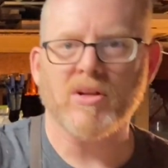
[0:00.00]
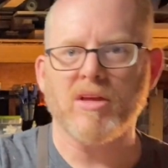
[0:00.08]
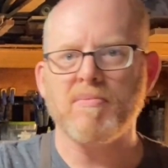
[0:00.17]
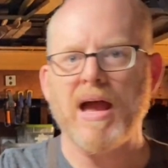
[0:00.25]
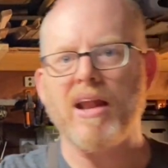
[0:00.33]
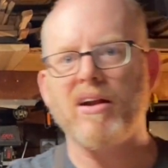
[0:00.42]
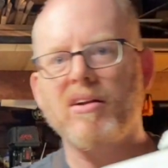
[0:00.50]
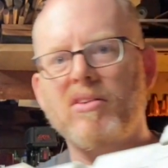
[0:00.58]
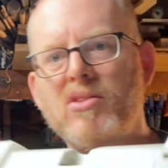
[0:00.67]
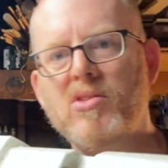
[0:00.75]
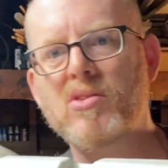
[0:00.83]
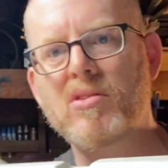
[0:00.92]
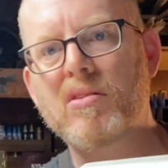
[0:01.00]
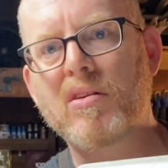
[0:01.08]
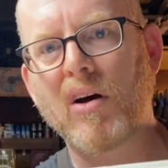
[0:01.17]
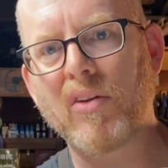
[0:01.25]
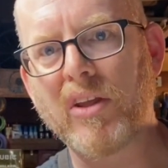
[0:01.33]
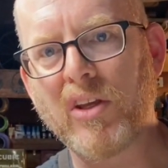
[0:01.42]
matter. This is
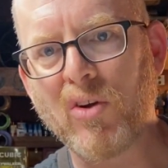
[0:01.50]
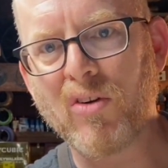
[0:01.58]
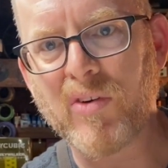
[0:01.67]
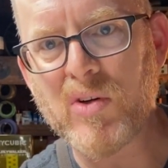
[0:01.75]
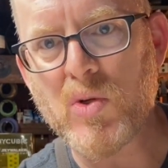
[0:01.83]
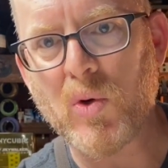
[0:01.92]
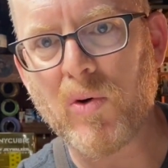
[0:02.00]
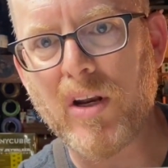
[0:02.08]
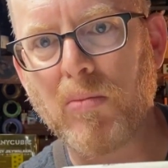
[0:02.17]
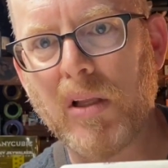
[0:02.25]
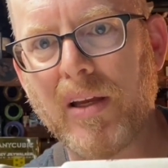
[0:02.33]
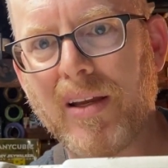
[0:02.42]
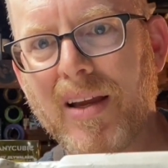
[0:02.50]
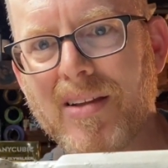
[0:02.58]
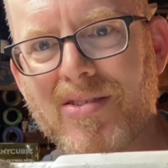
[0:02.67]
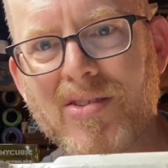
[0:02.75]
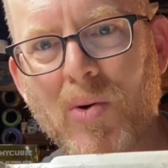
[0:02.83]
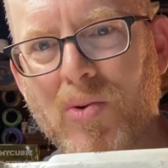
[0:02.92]
called the universal greebly. It's
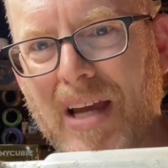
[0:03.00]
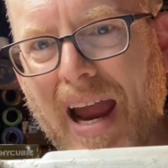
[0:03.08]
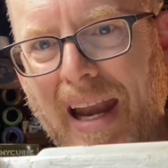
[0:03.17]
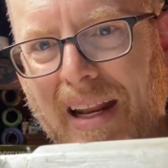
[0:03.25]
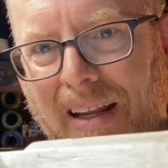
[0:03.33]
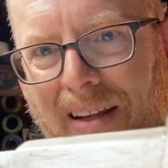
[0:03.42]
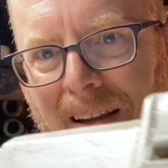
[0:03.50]
so tiny,